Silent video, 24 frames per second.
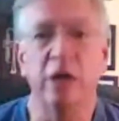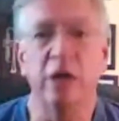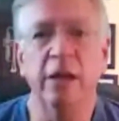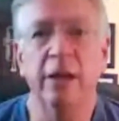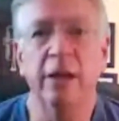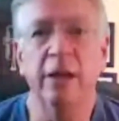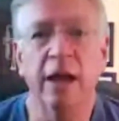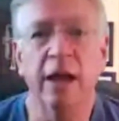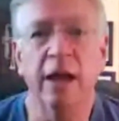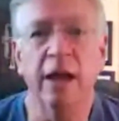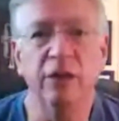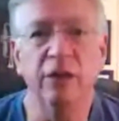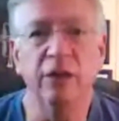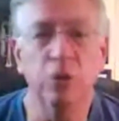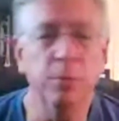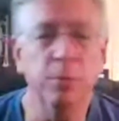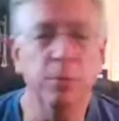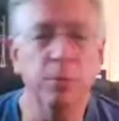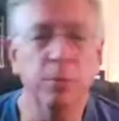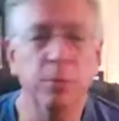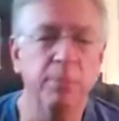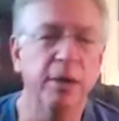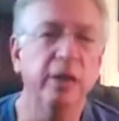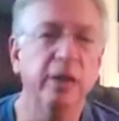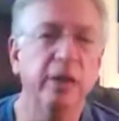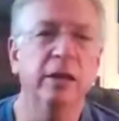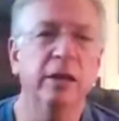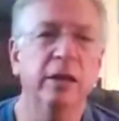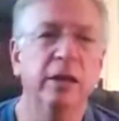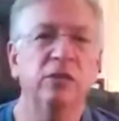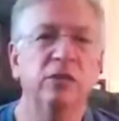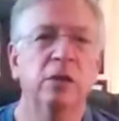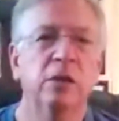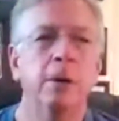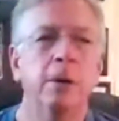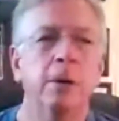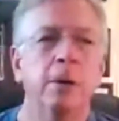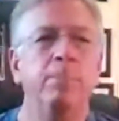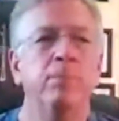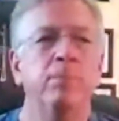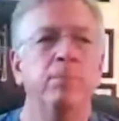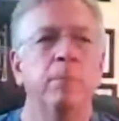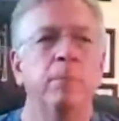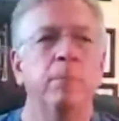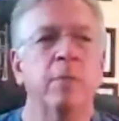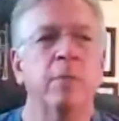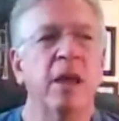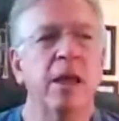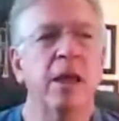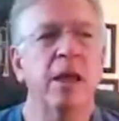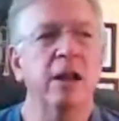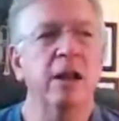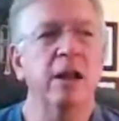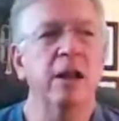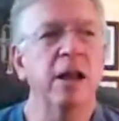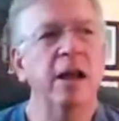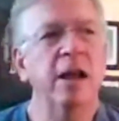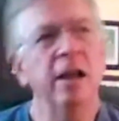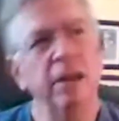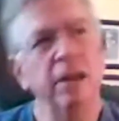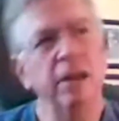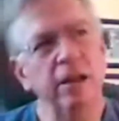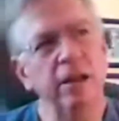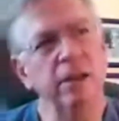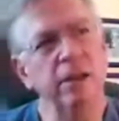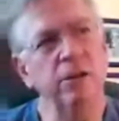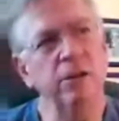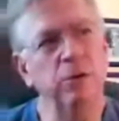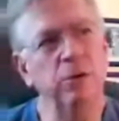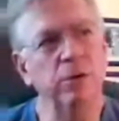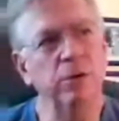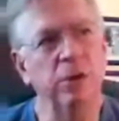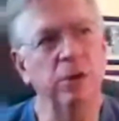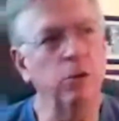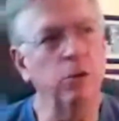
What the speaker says: worthy as human beings. And